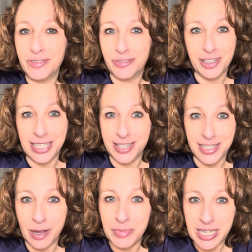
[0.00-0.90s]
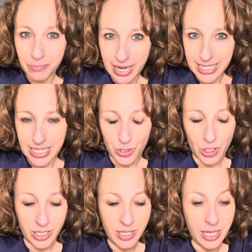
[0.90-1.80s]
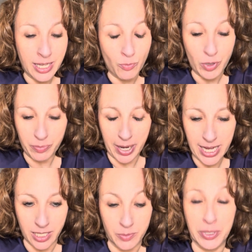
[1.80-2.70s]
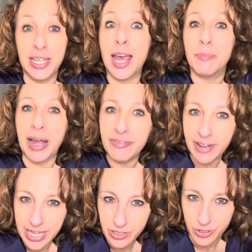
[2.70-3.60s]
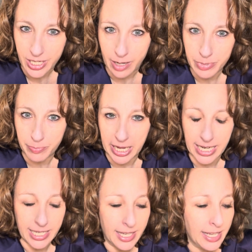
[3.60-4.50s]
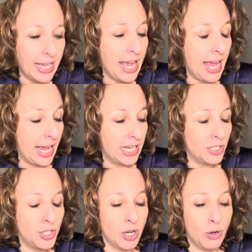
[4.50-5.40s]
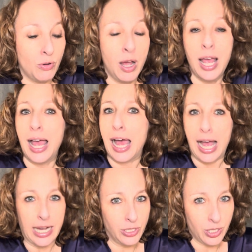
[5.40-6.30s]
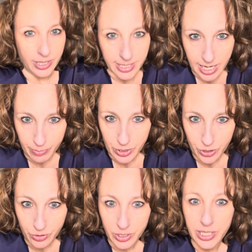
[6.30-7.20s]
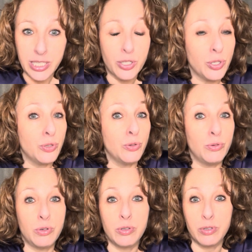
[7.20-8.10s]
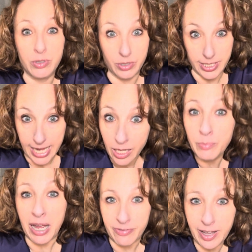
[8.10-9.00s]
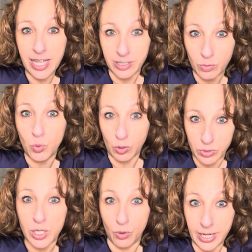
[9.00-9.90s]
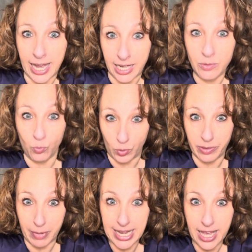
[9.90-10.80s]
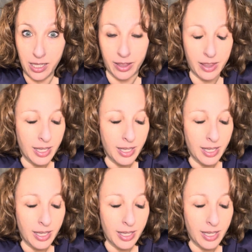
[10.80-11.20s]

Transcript: forget this. I'm in my kitchen with my husband, and my father stops by. And so I took this opportunity to tell my father what was going on with my health.